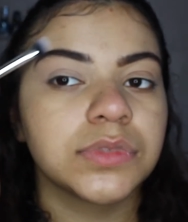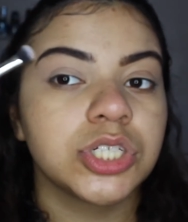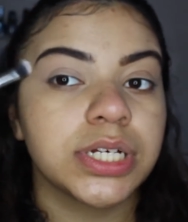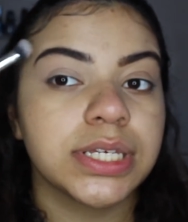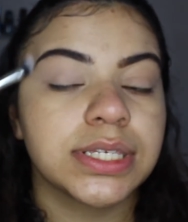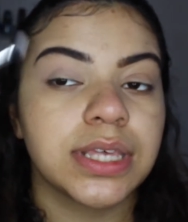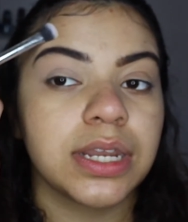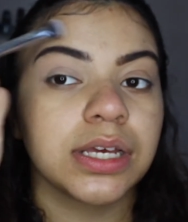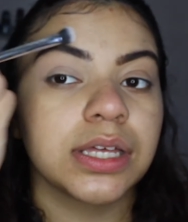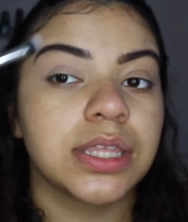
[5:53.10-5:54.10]
Just
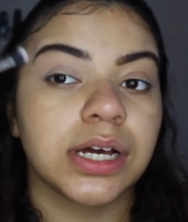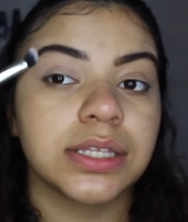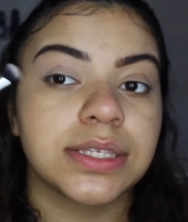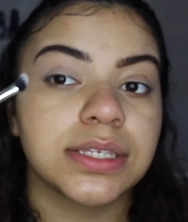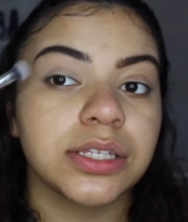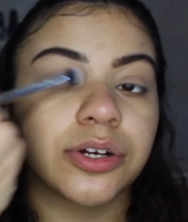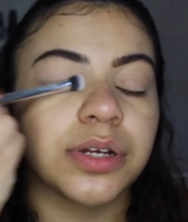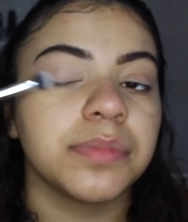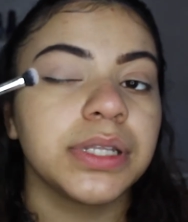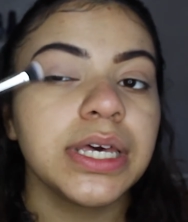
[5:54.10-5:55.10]
setting the concealer
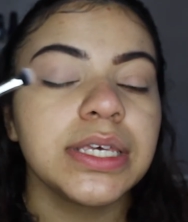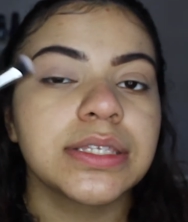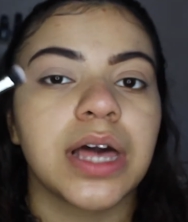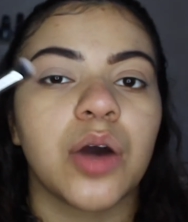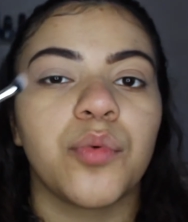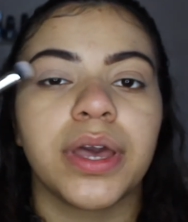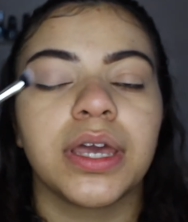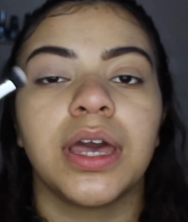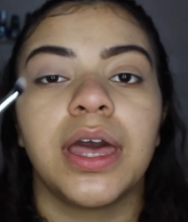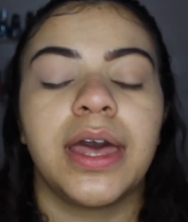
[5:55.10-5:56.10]
in place, that
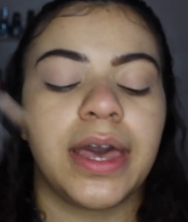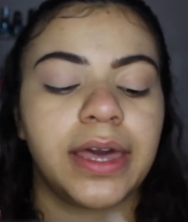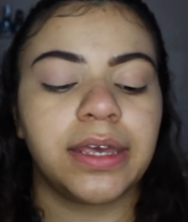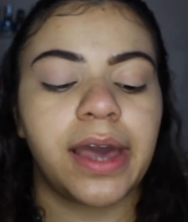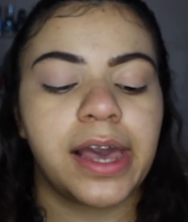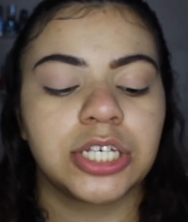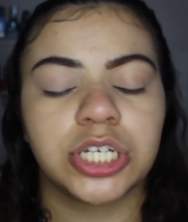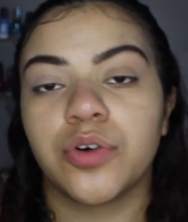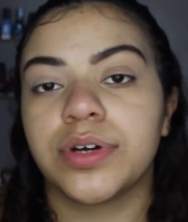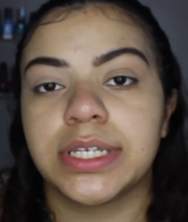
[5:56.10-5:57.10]
way any
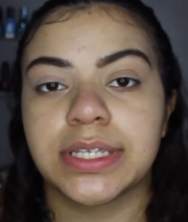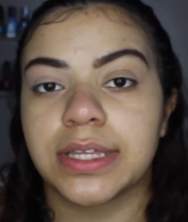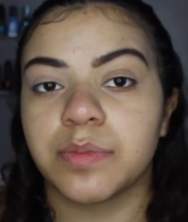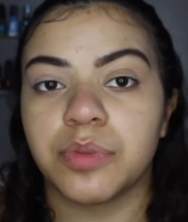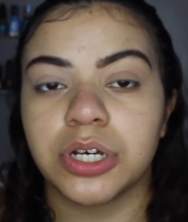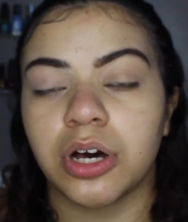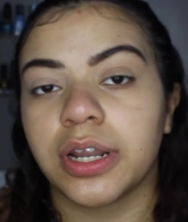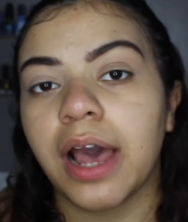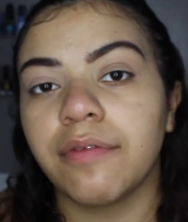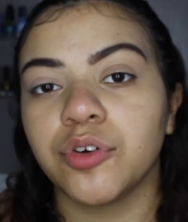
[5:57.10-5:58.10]
eyeshadow I decide to put on
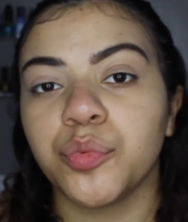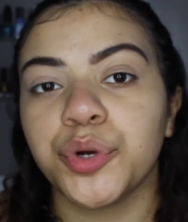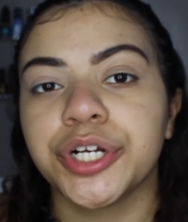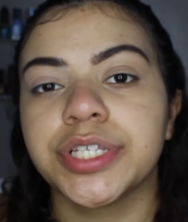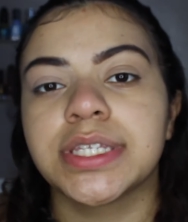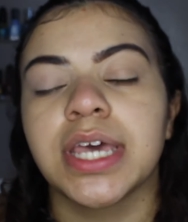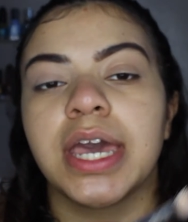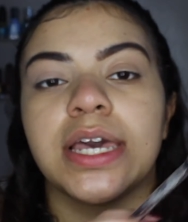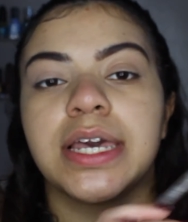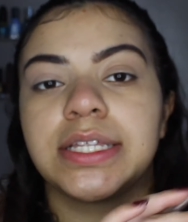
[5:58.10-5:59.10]
afterwards,
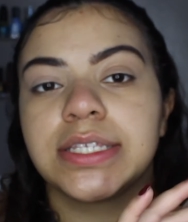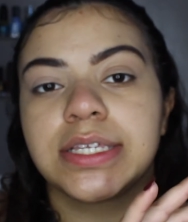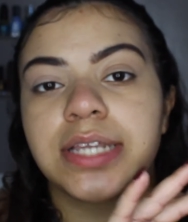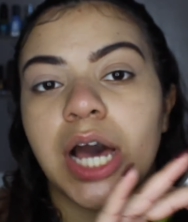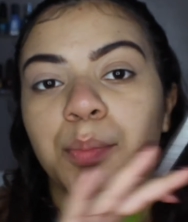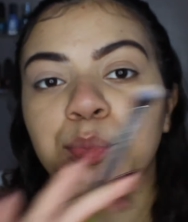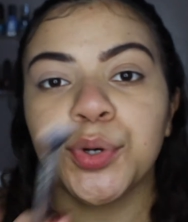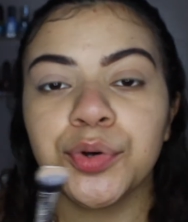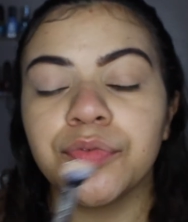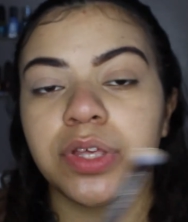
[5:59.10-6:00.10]
it does not
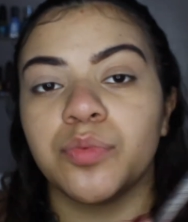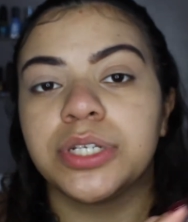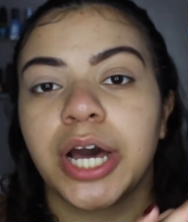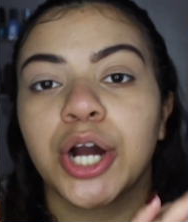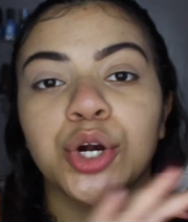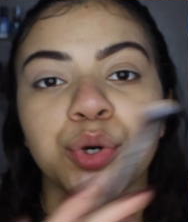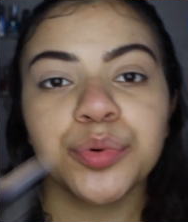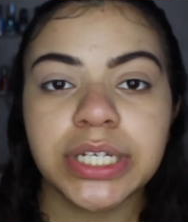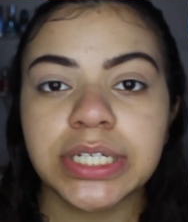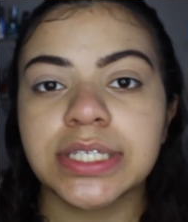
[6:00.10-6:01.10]
move, it will not
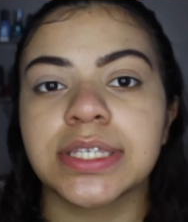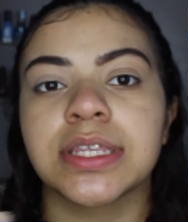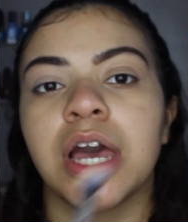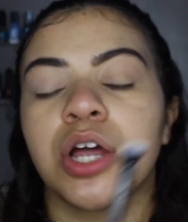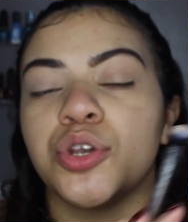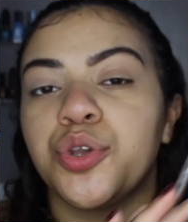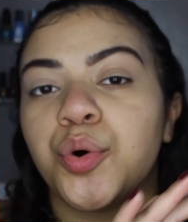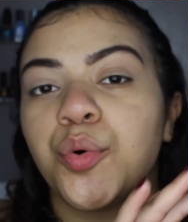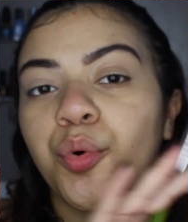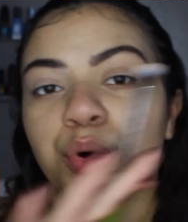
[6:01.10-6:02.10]
crease,
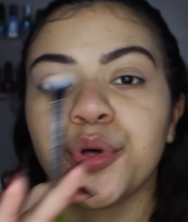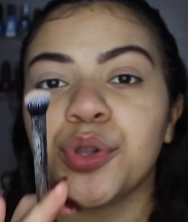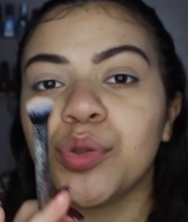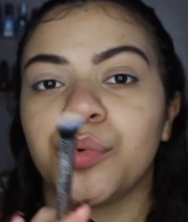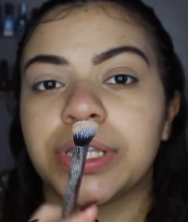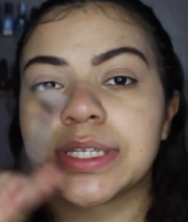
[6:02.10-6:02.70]
no oil will